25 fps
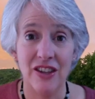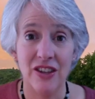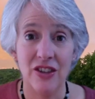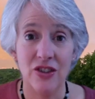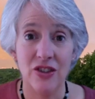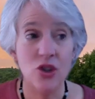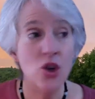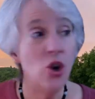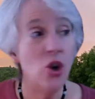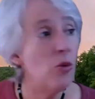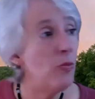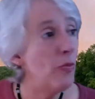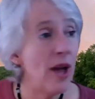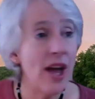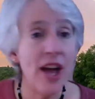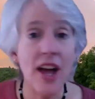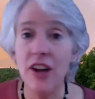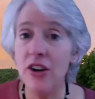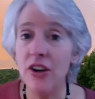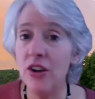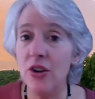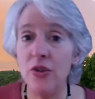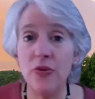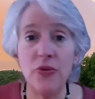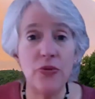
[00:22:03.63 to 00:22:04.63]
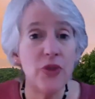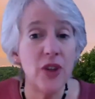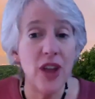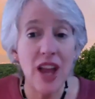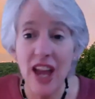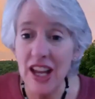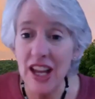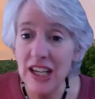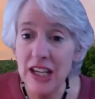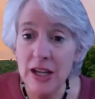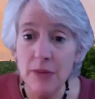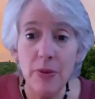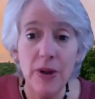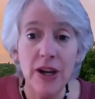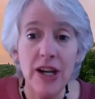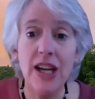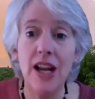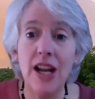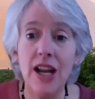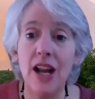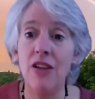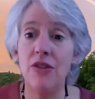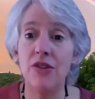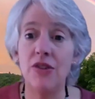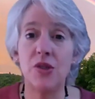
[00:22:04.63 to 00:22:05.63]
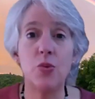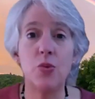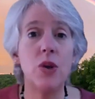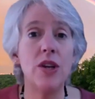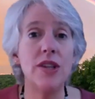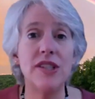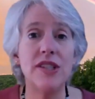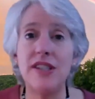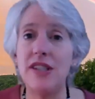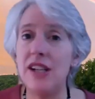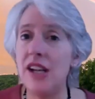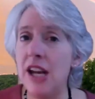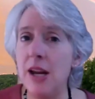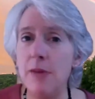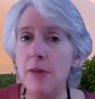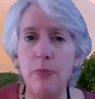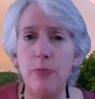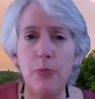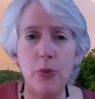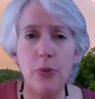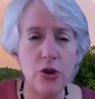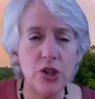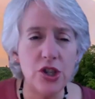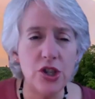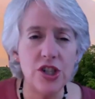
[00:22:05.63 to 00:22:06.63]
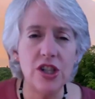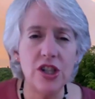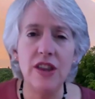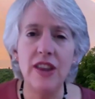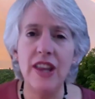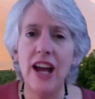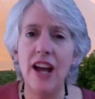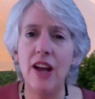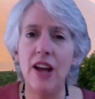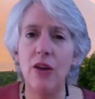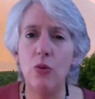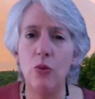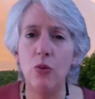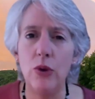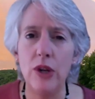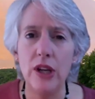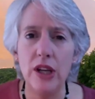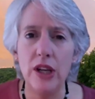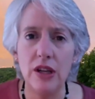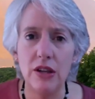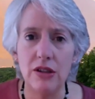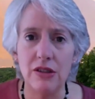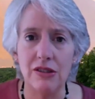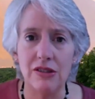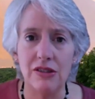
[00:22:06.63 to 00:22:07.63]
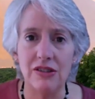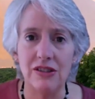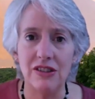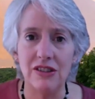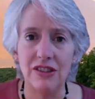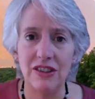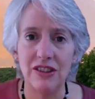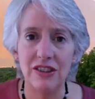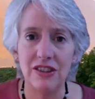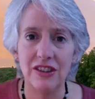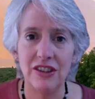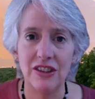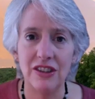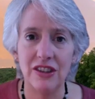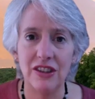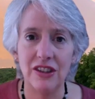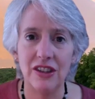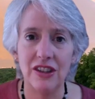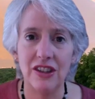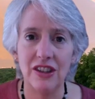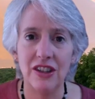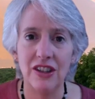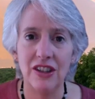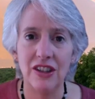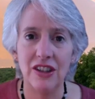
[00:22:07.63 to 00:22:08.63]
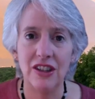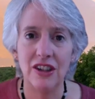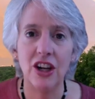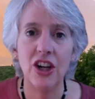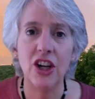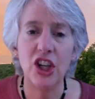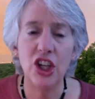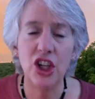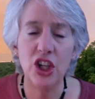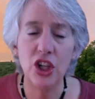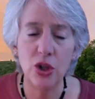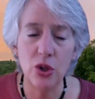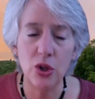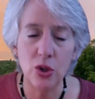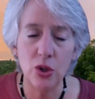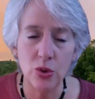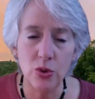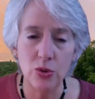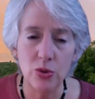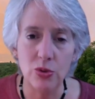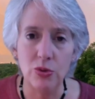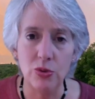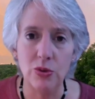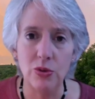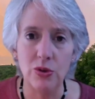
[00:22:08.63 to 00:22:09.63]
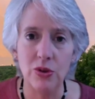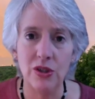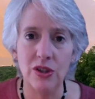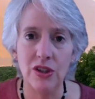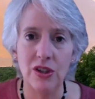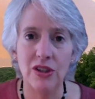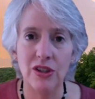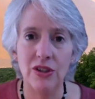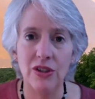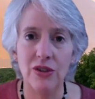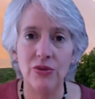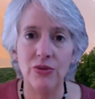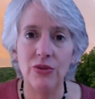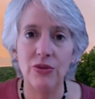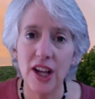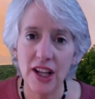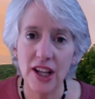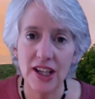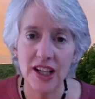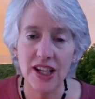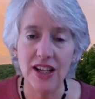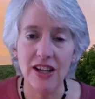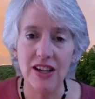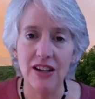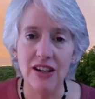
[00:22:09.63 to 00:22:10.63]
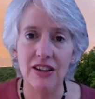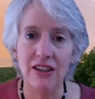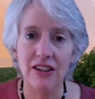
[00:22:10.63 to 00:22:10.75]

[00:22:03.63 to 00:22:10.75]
No matter if anybody else wants to keep pushing that wheel, are you ready